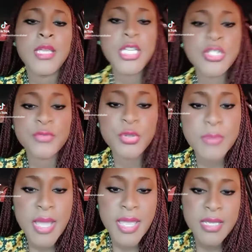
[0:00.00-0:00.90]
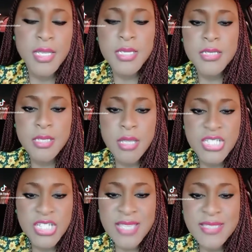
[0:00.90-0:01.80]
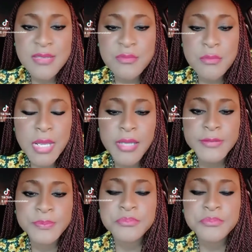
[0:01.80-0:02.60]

interviewed by Dion Jackson Miller.